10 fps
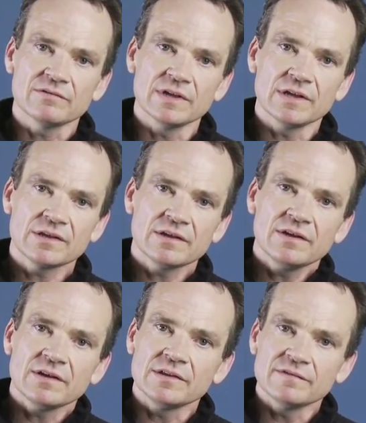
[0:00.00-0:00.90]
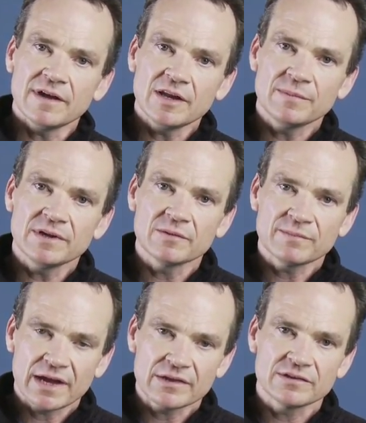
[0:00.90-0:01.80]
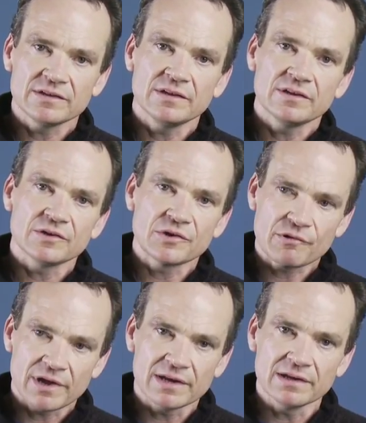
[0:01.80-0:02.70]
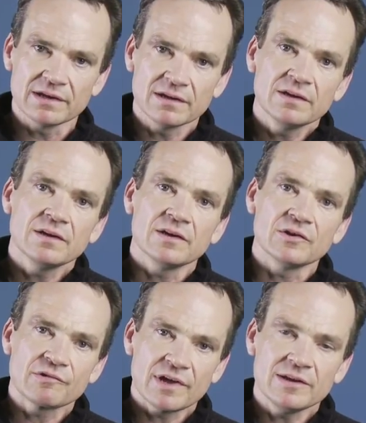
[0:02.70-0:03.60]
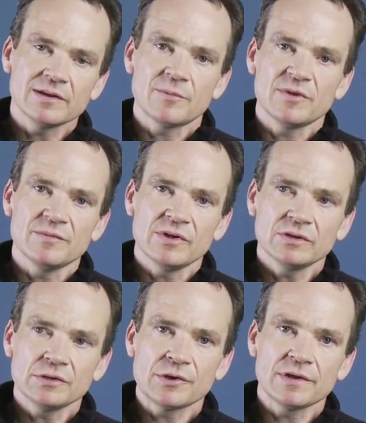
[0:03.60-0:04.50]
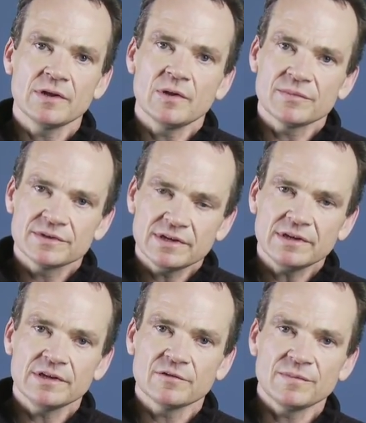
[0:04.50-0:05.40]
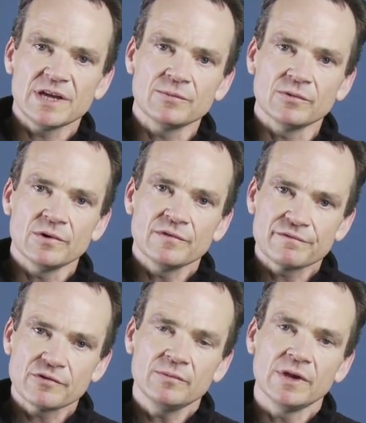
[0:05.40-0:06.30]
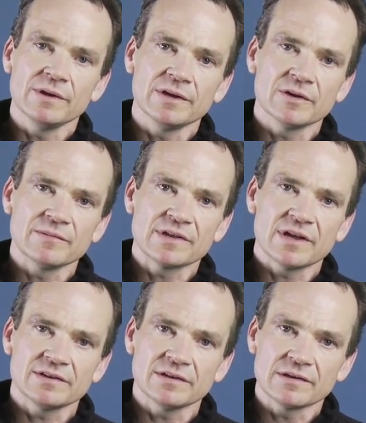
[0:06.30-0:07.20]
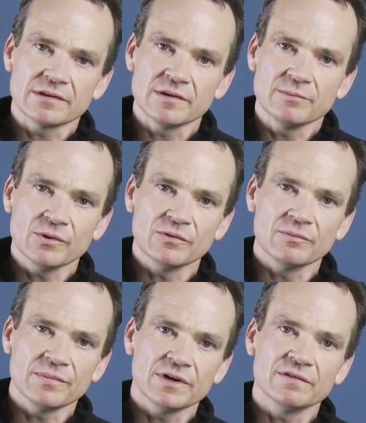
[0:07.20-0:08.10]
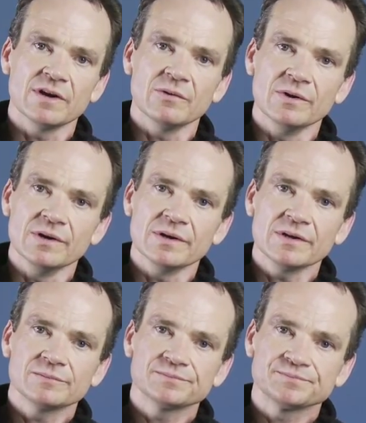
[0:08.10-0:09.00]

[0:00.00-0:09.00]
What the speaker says: of this is developing capacity and training. And training in epidemiology, particularly of people from low-income settings, is an important part of our work.